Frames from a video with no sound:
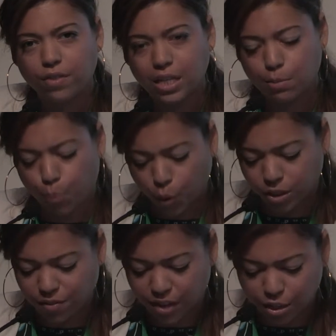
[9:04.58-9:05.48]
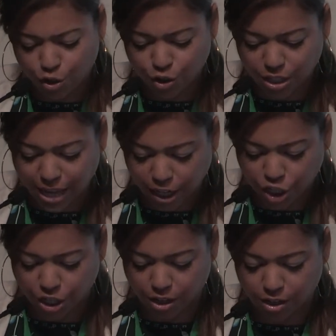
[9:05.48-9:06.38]
these points of
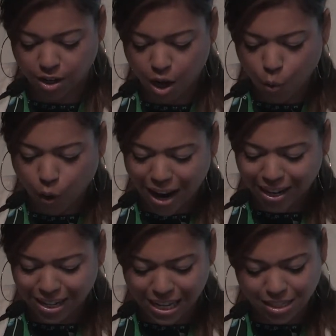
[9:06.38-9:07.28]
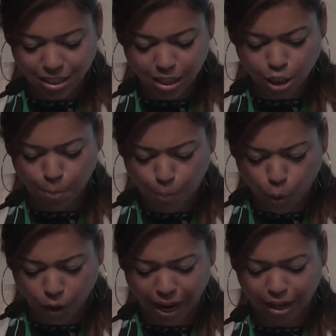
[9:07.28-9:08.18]
intersection where I can easily
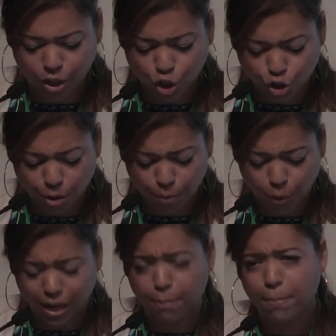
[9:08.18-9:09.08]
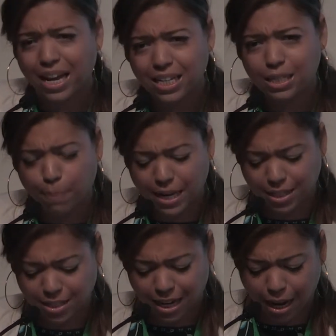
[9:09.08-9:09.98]
support and contribute in many
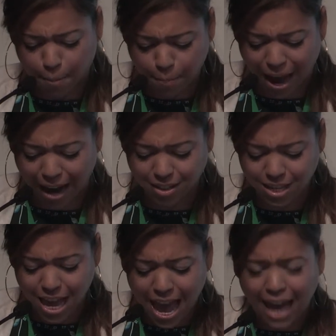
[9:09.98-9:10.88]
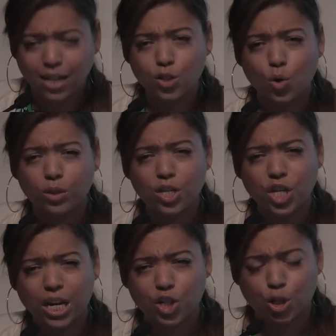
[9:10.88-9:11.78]
spaces and impact. And it's only
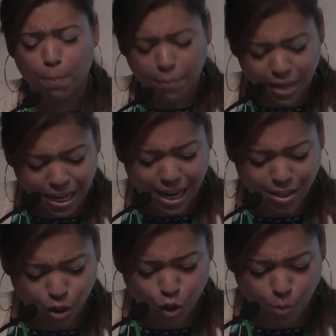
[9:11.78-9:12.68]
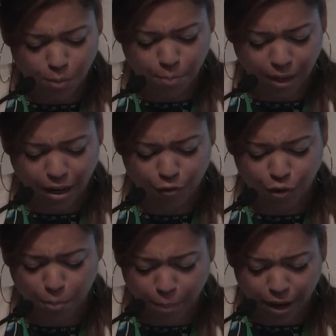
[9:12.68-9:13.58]
changed me as a human being for
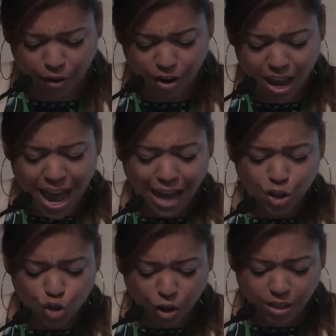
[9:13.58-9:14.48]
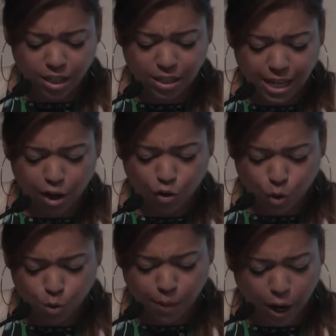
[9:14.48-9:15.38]
the better and strengthens and
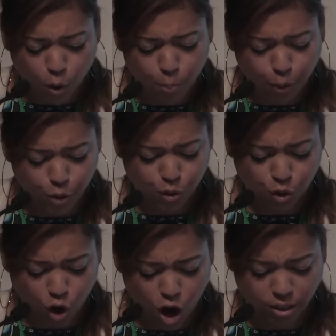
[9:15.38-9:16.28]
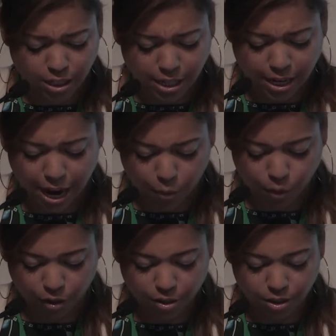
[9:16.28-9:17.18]
grows my own personal causes and
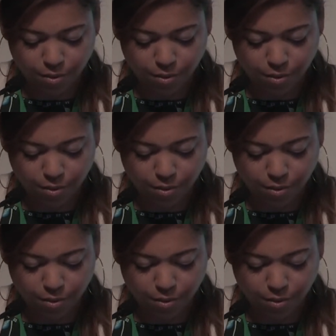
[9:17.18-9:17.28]
networks.